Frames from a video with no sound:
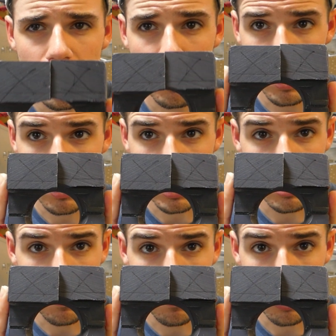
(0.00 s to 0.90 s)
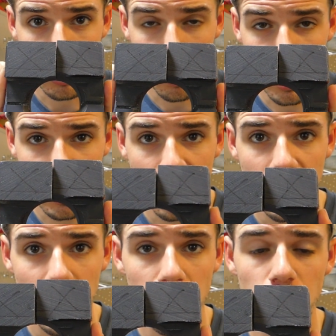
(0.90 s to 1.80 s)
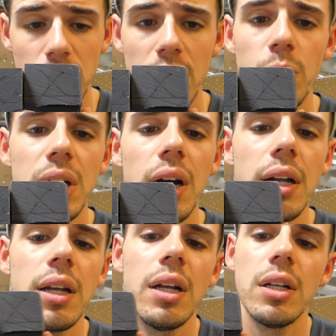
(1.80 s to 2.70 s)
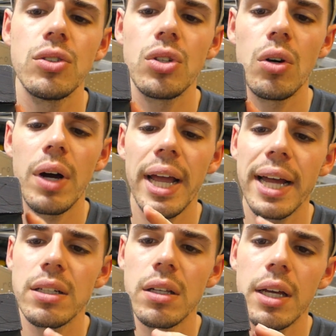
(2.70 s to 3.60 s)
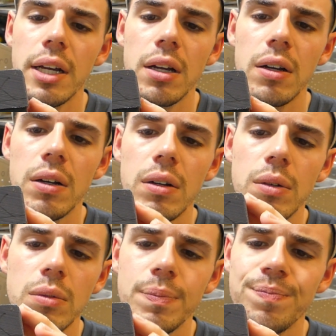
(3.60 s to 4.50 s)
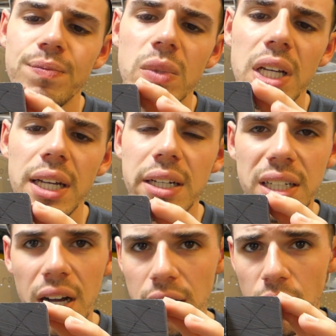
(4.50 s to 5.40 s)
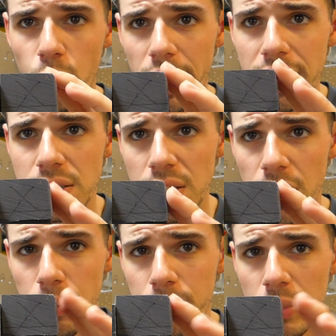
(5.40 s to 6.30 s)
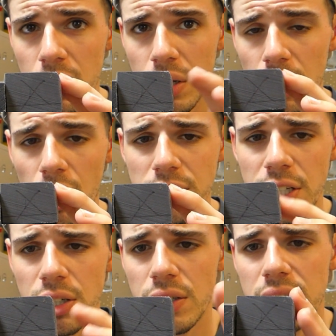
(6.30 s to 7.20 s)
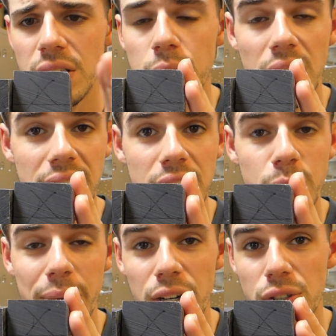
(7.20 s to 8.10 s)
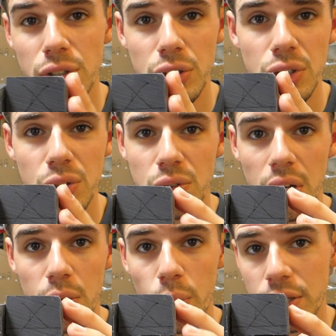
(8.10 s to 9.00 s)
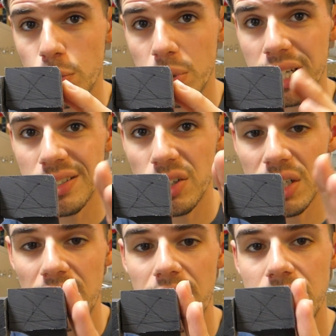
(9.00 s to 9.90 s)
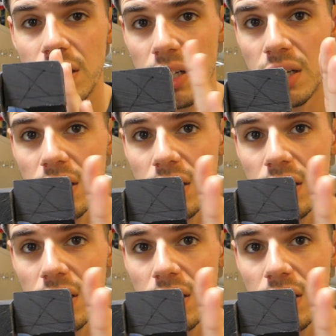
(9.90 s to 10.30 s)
the, at least the first one that, that we got. So I had to like kind of cut away some on here. And it seems like it is better to just use a razor blade to cut